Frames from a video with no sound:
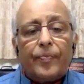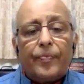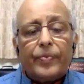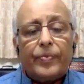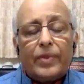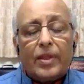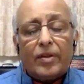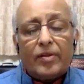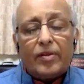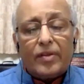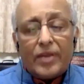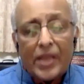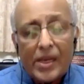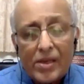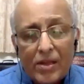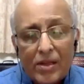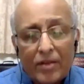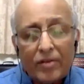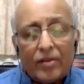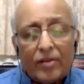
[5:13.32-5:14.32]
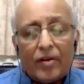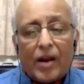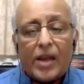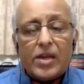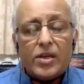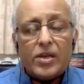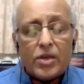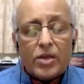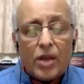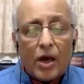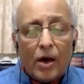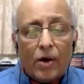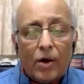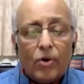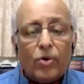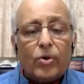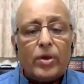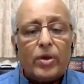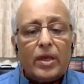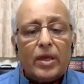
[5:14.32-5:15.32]
The status right
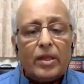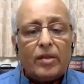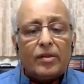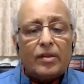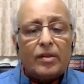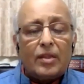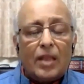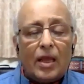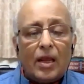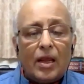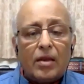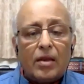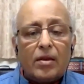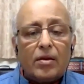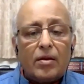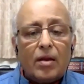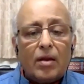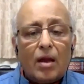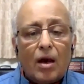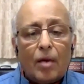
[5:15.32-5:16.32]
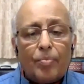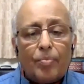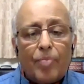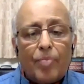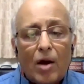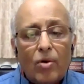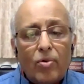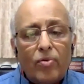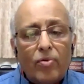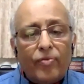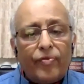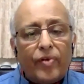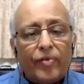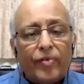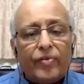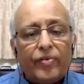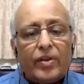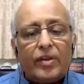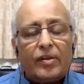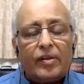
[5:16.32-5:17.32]
now is that about
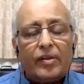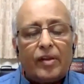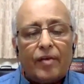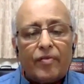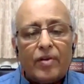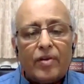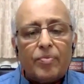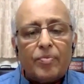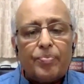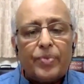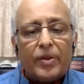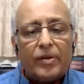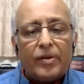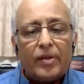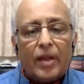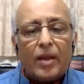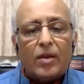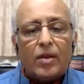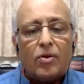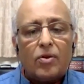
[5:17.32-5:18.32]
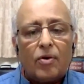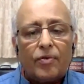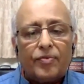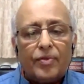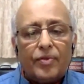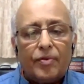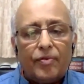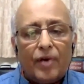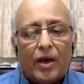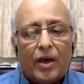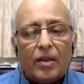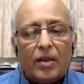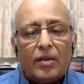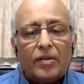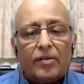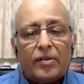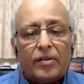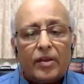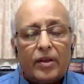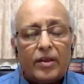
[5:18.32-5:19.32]
57% of the virus
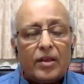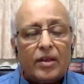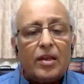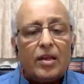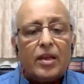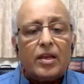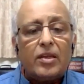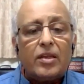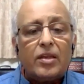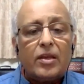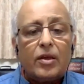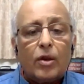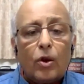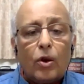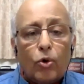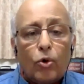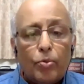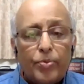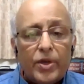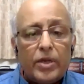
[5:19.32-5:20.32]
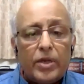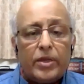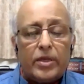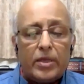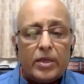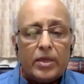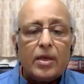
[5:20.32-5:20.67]
circulating globally